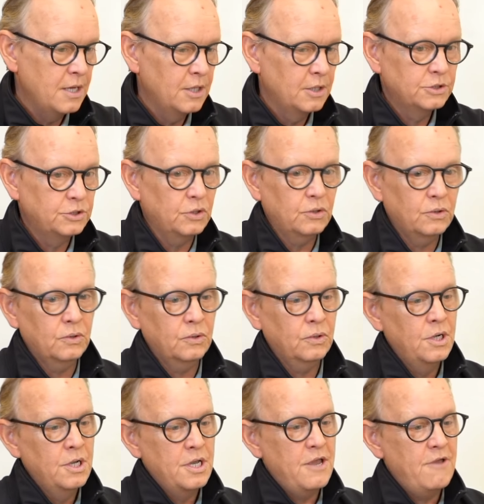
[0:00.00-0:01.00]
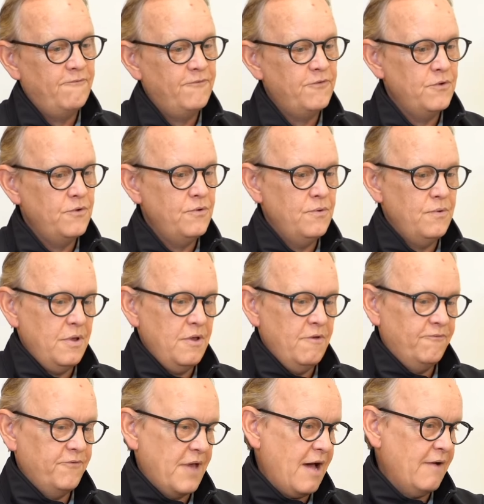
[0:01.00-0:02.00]
So if
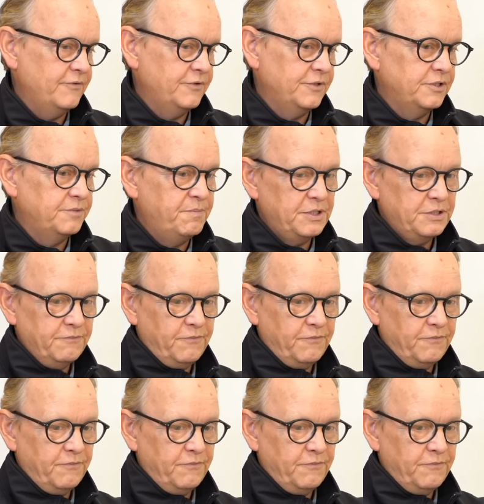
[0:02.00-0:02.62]
you have a suspicion